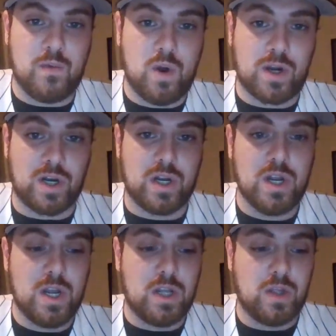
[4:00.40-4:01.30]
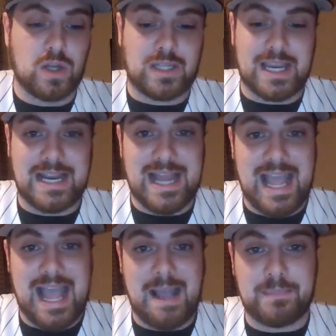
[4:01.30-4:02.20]
Walker looked like an
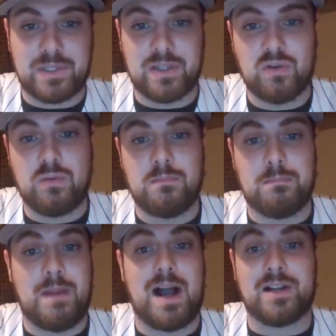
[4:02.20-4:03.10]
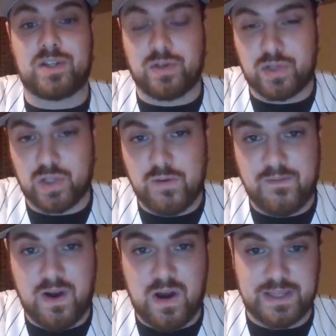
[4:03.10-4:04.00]
absolute monster so
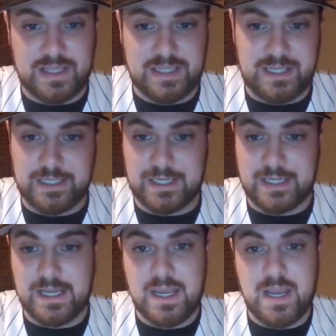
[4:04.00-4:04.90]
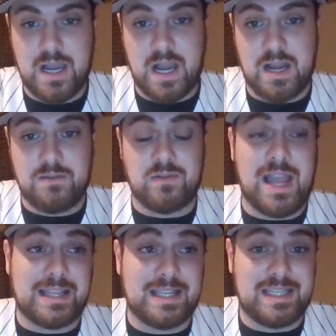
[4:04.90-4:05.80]
far this season. Well,
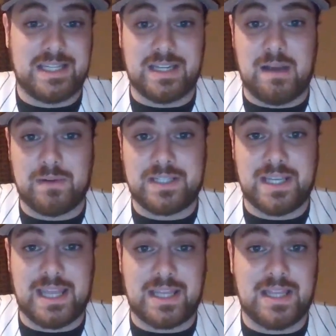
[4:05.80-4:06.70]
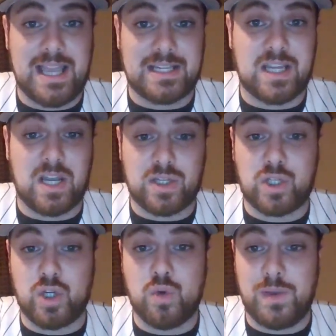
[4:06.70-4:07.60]
not the season. I want to say like the last
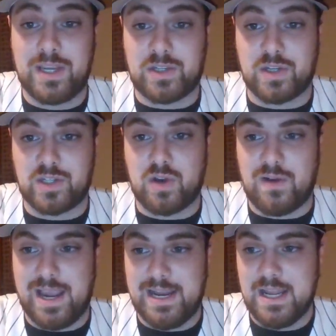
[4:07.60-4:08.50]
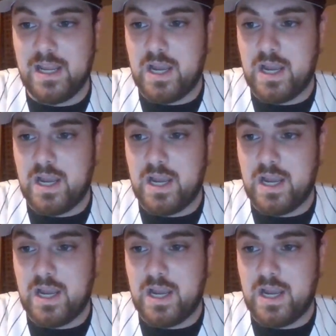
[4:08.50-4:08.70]
2 weeks or so, right?